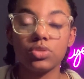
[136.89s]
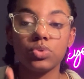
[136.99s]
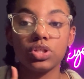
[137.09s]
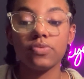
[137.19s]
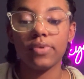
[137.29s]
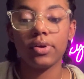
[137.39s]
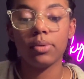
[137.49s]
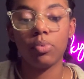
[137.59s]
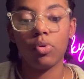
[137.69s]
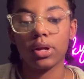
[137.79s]
which is very
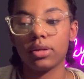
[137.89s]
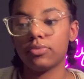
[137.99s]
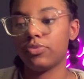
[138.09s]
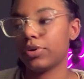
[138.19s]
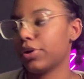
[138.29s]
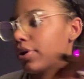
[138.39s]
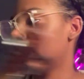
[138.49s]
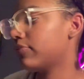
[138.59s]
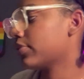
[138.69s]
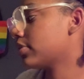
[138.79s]
important for your
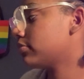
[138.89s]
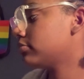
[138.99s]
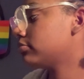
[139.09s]
comfort